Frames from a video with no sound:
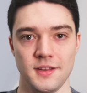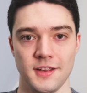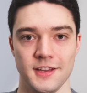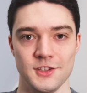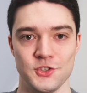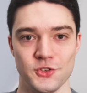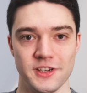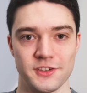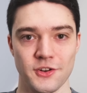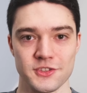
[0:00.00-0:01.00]
Hey,
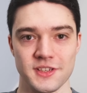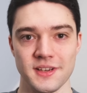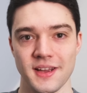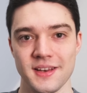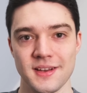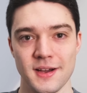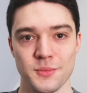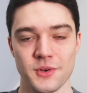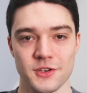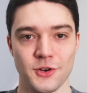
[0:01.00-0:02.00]
Julian Krause here, and I
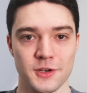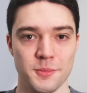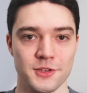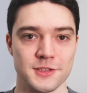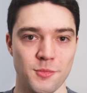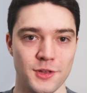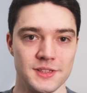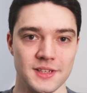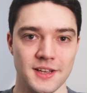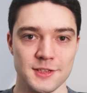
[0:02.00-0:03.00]
want to talk about
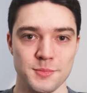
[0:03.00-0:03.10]
something that has